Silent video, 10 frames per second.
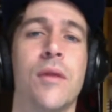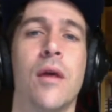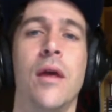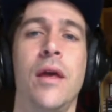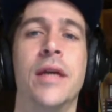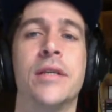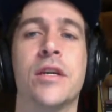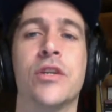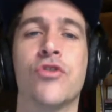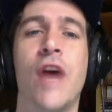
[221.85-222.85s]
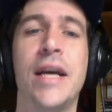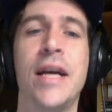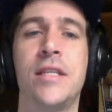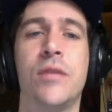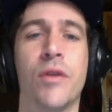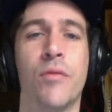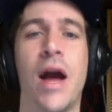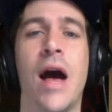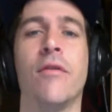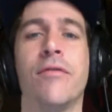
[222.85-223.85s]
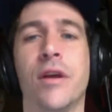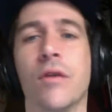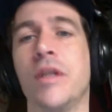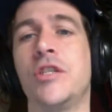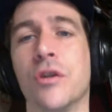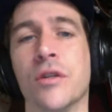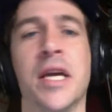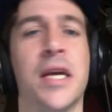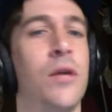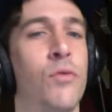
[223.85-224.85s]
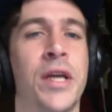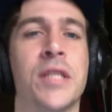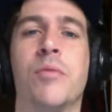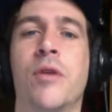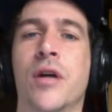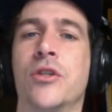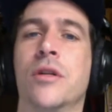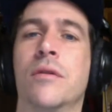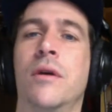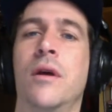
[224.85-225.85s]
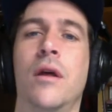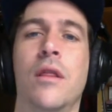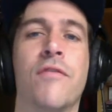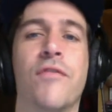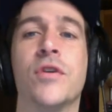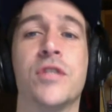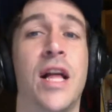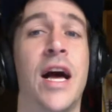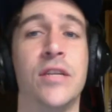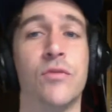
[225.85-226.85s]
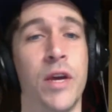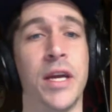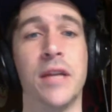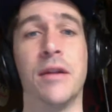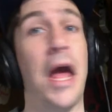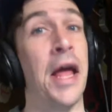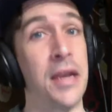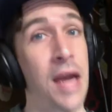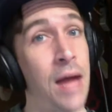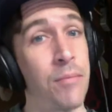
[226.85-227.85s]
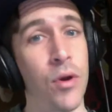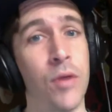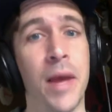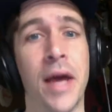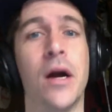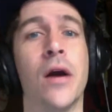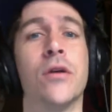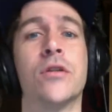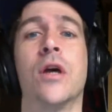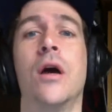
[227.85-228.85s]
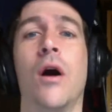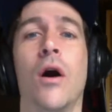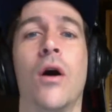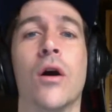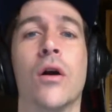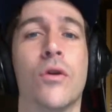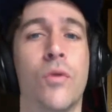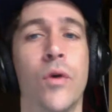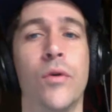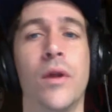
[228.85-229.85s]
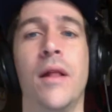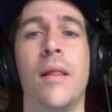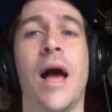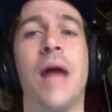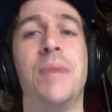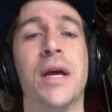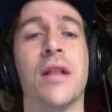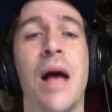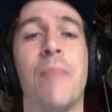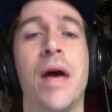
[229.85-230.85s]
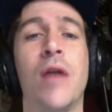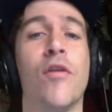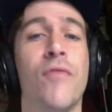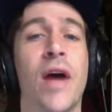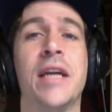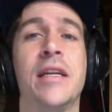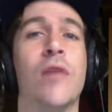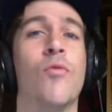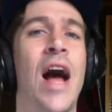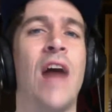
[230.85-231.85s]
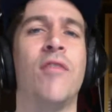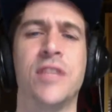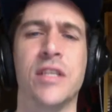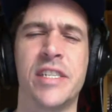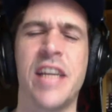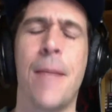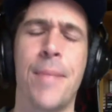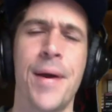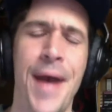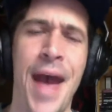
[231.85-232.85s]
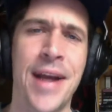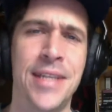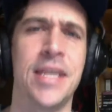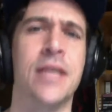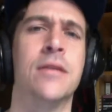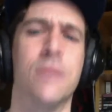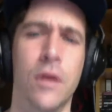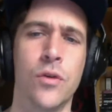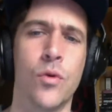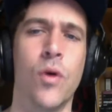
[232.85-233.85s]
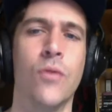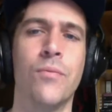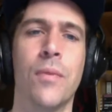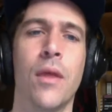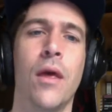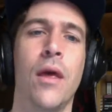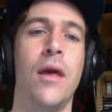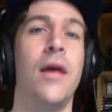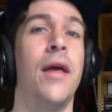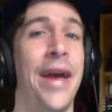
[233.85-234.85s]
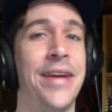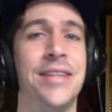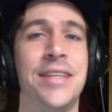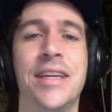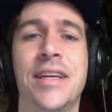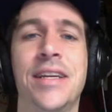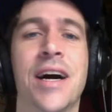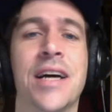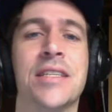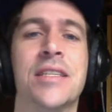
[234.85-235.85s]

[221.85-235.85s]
He is contrasted with Ralph, the original Nick in Regan's production. The first lines Regan, and not Birdman, utters are, quote, "I'd be a lot better if I could get Ralph to stop acting," unquote. And indeed he does.